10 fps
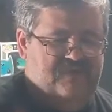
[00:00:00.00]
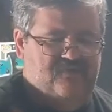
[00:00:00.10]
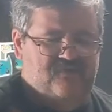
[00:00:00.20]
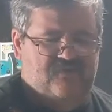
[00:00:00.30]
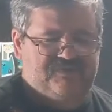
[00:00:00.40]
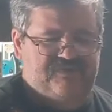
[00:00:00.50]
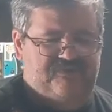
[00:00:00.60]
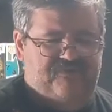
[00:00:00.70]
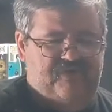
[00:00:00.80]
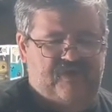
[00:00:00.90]
kind of cool
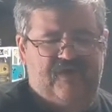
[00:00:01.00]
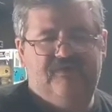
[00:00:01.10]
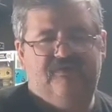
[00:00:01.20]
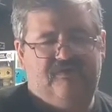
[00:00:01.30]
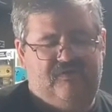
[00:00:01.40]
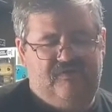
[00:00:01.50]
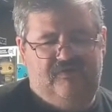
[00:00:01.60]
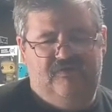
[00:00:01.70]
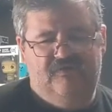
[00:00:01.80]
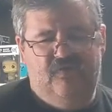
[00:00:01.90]
to find
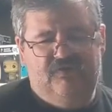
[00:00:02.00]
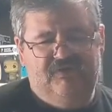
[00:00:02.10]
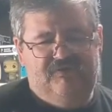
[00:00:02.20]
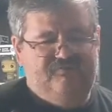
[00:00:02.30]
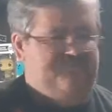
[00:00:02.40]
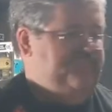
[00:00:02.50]
locally.